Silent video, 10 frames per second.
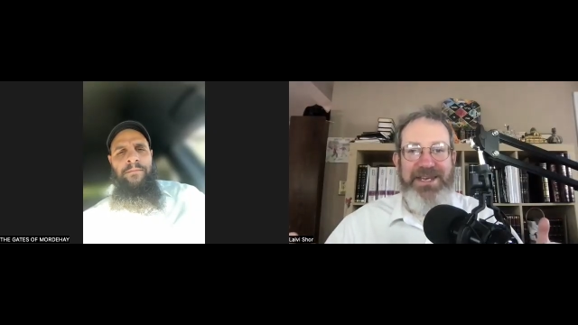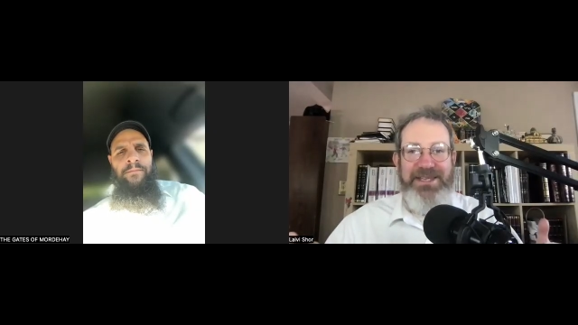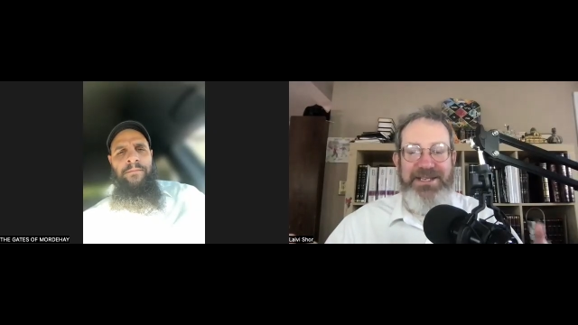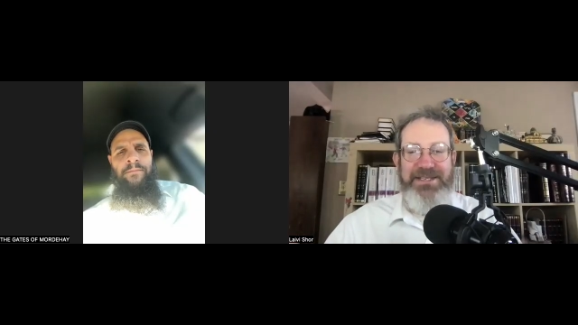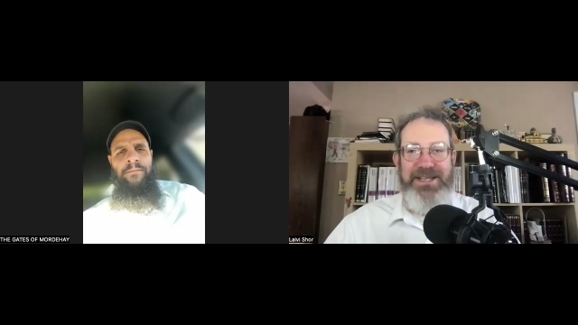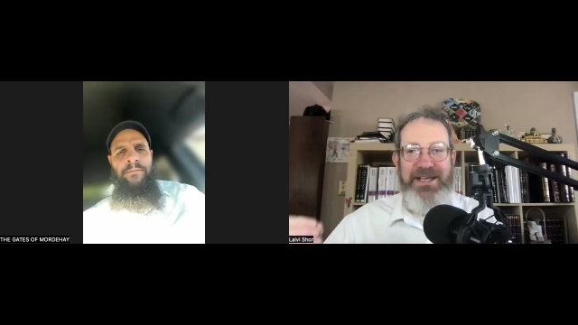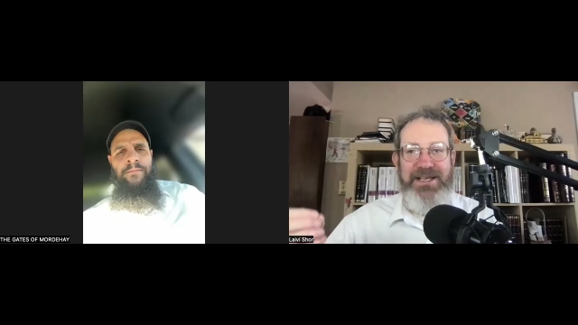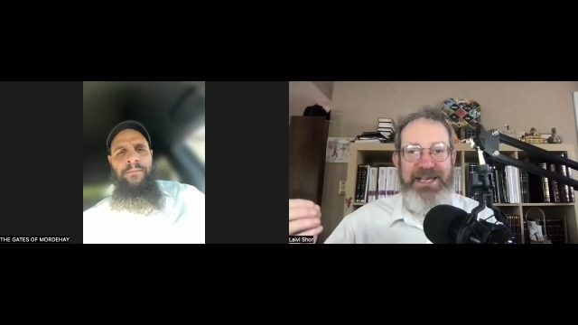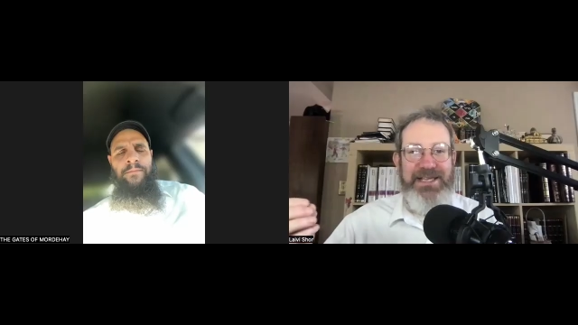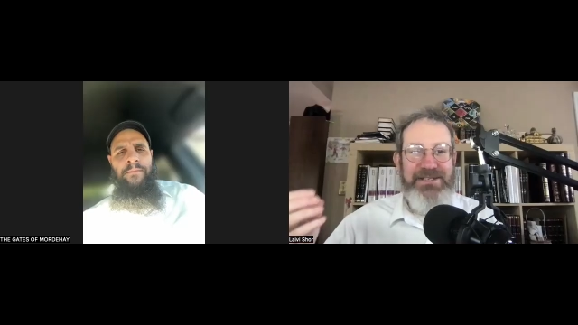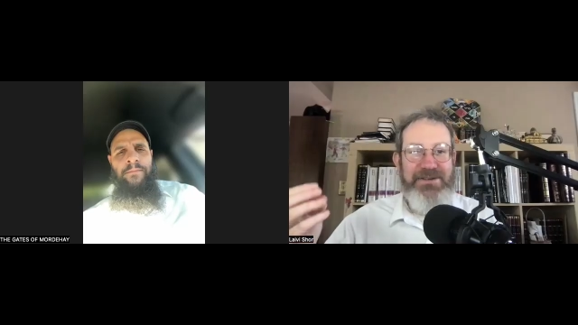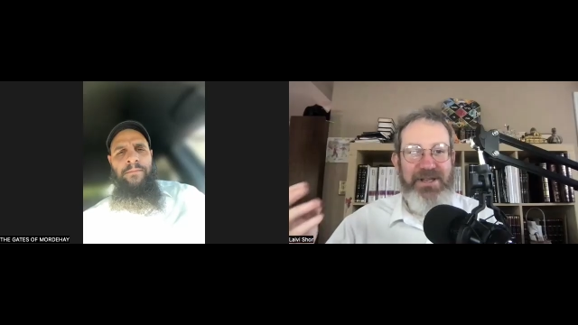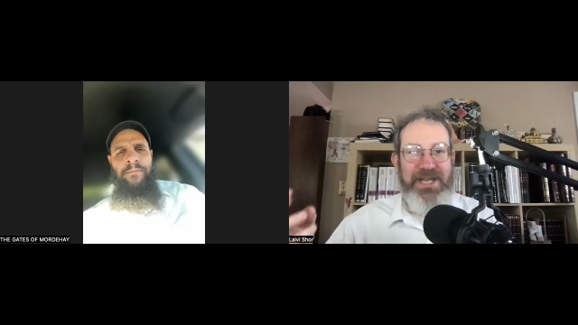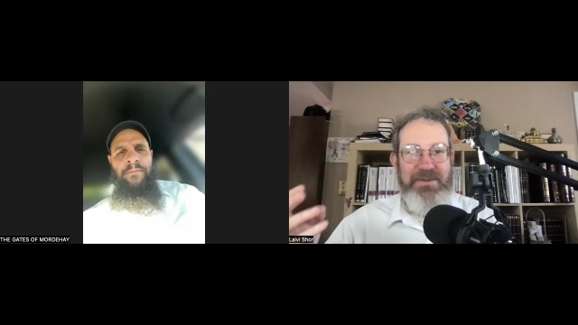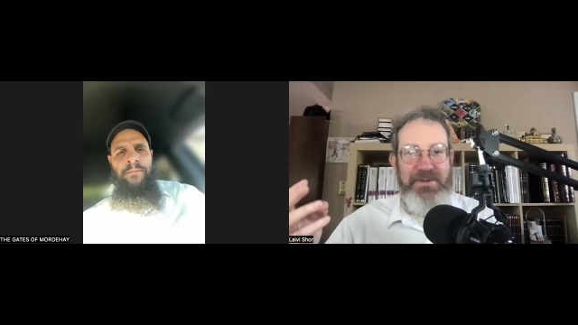Speaker 1: It's like a. It's
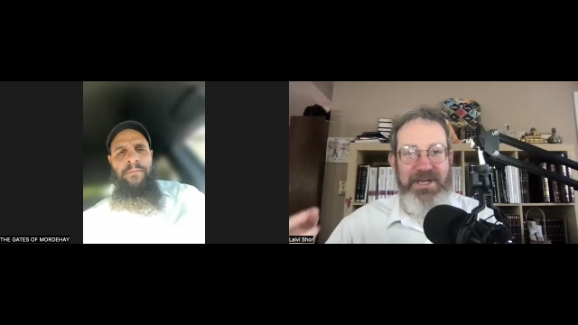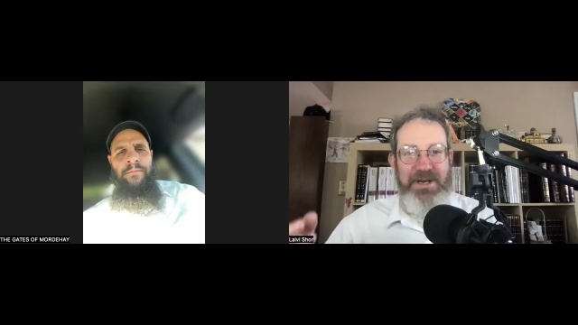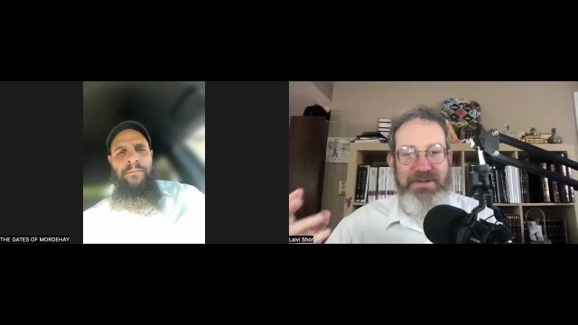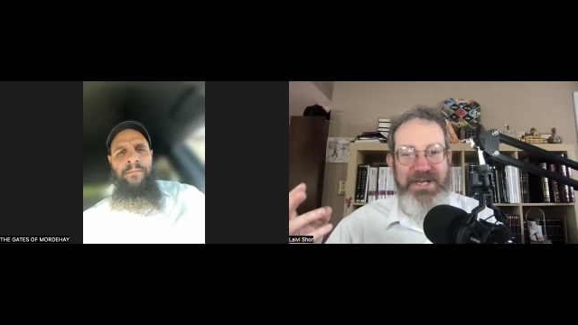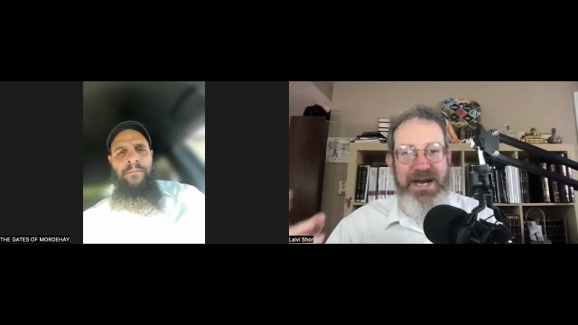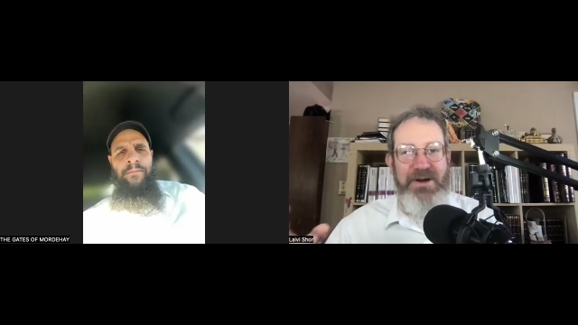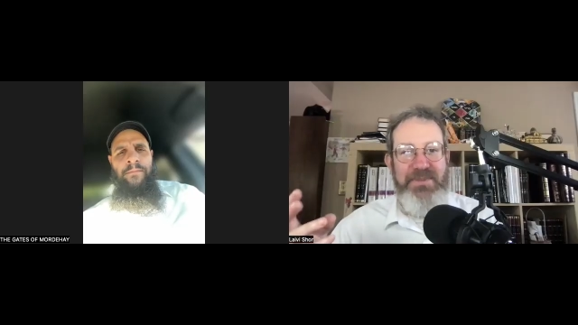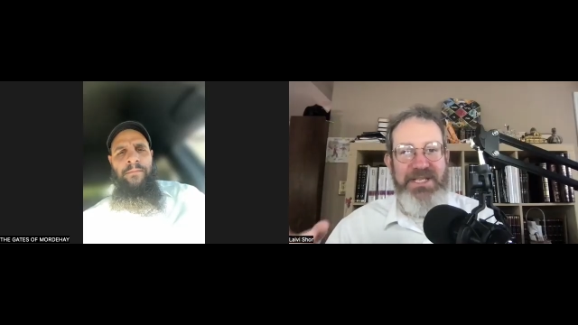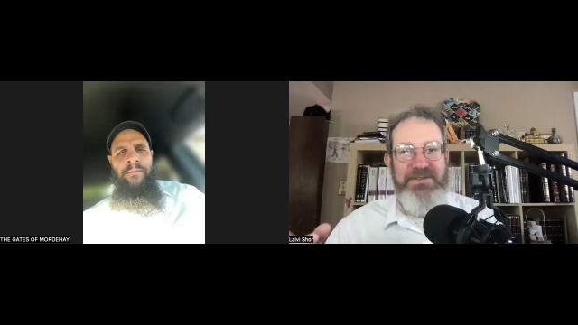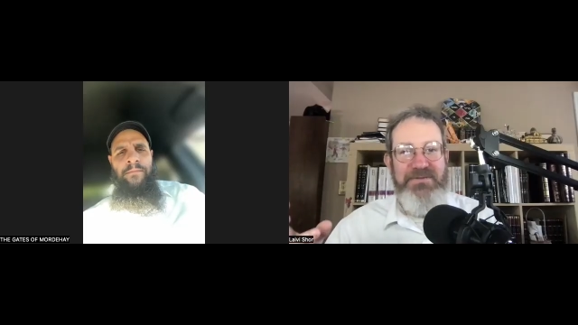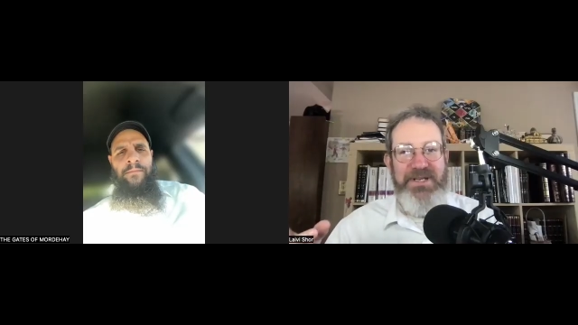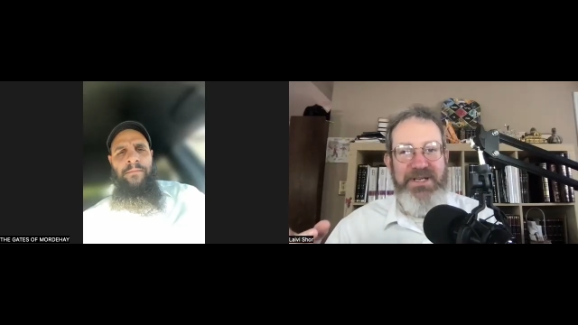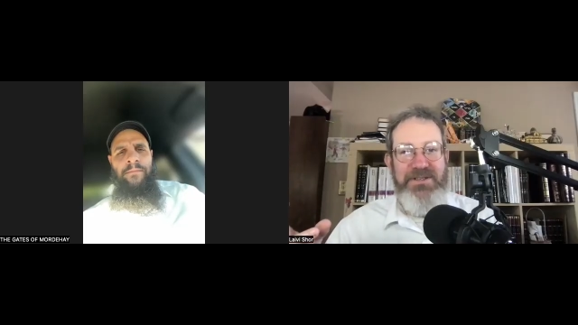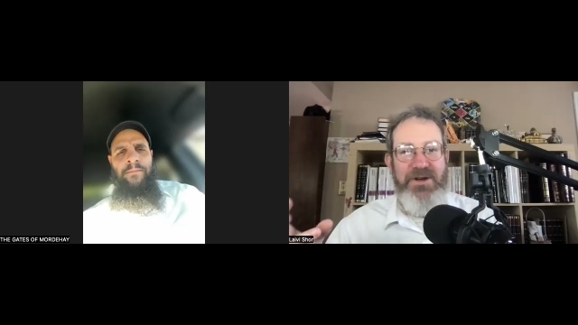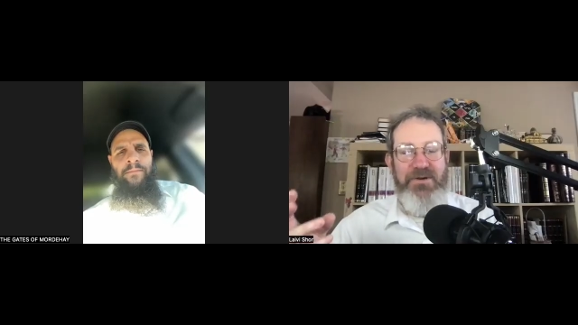called like you know ner
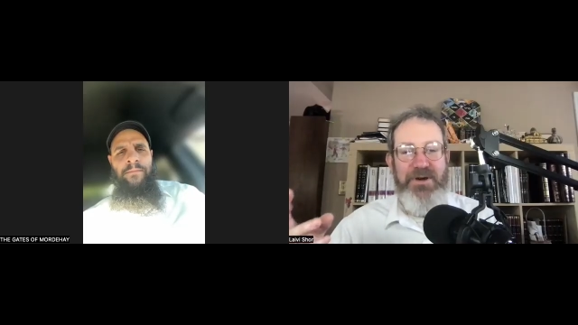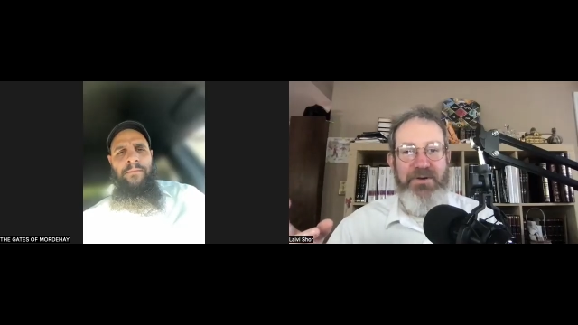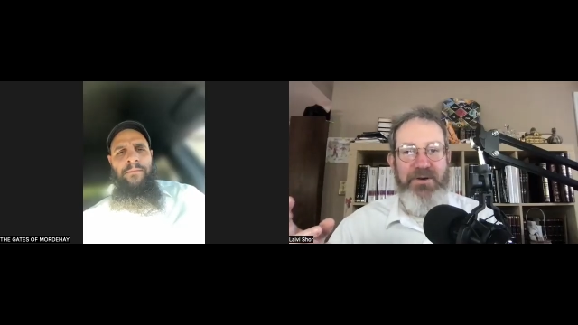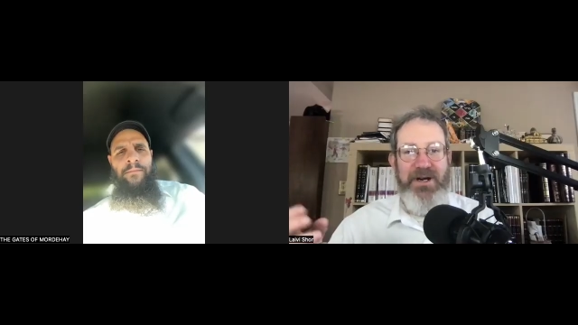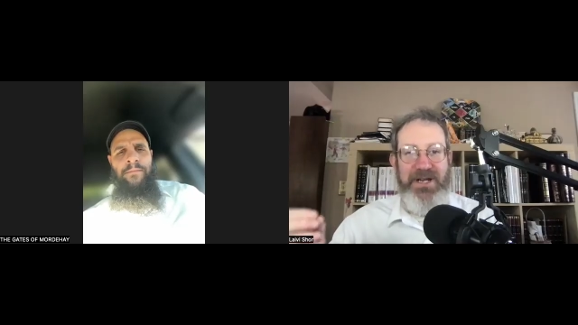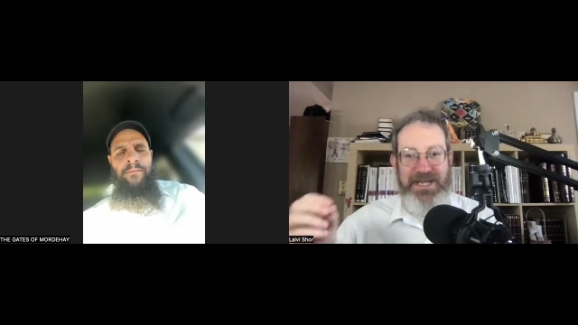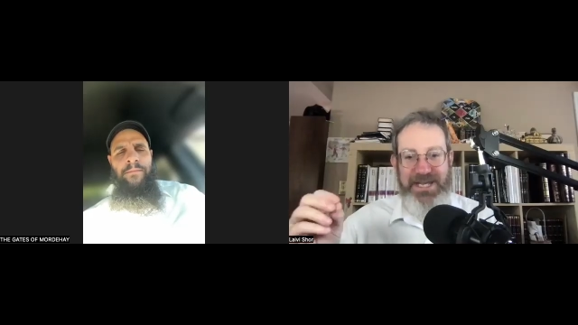mitzvah Torah or.